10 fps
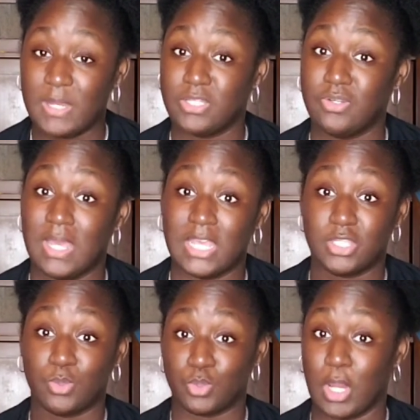make sure you
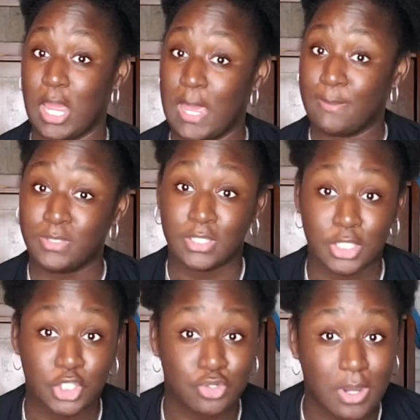guys subscribe to
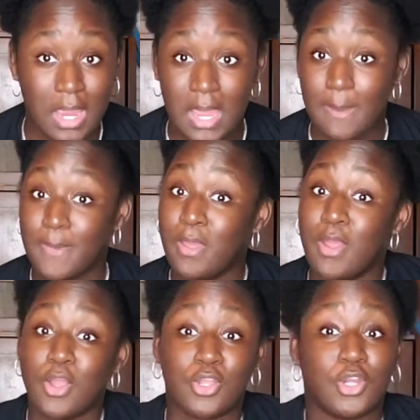the tribe.
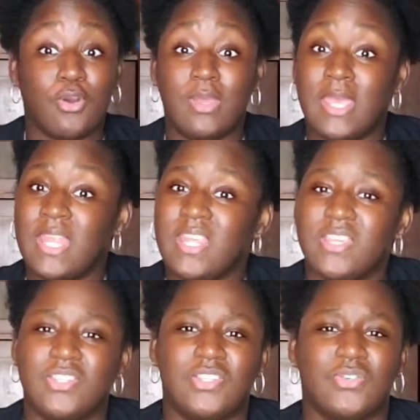Go ahead
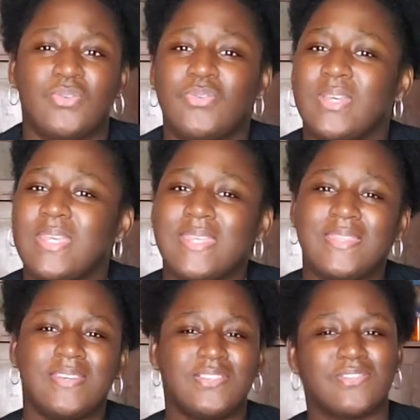and
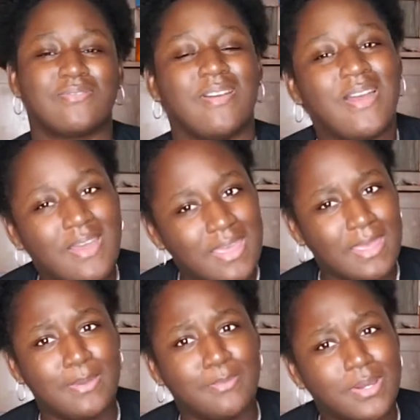join the
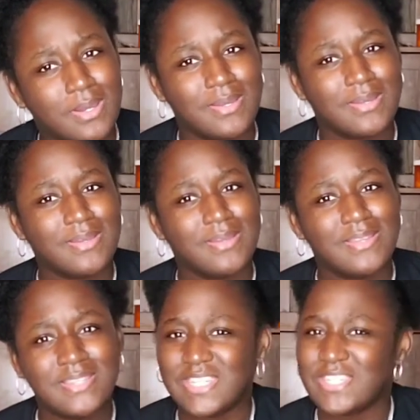tribe.
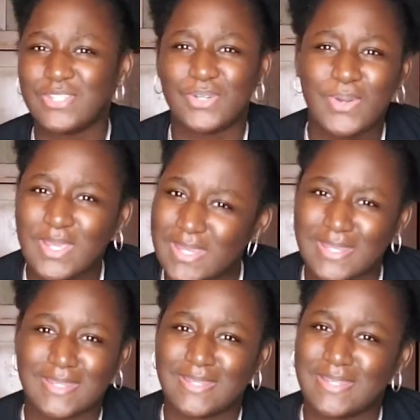Just
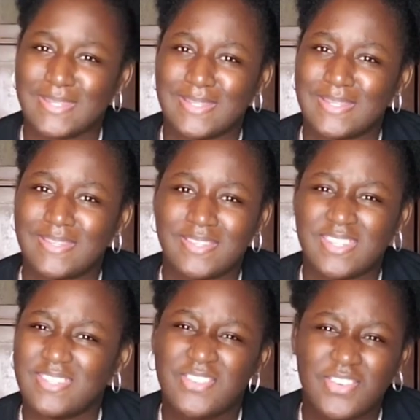join.
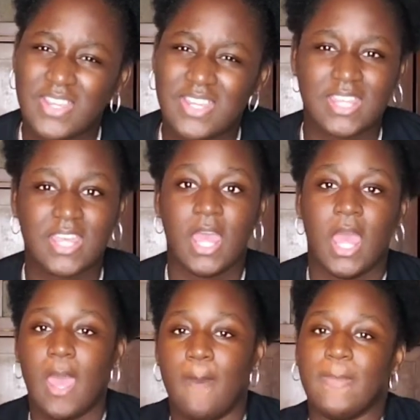Just
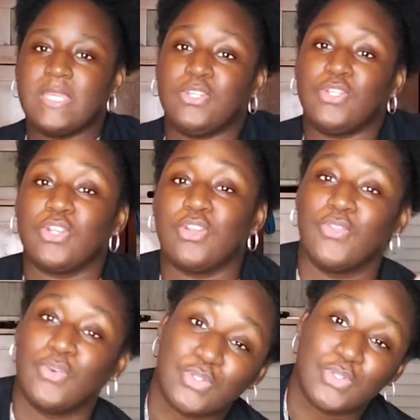join. Make sure you turn
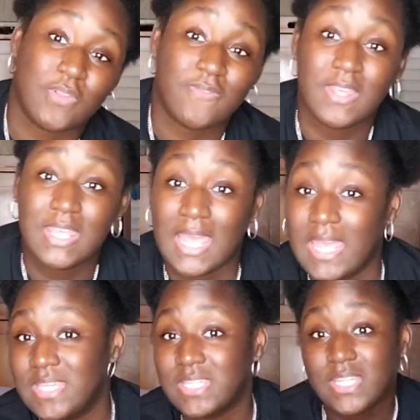on those
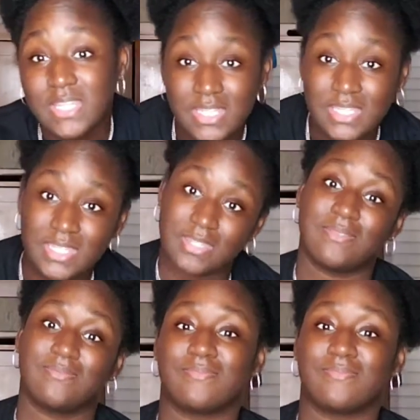notifications.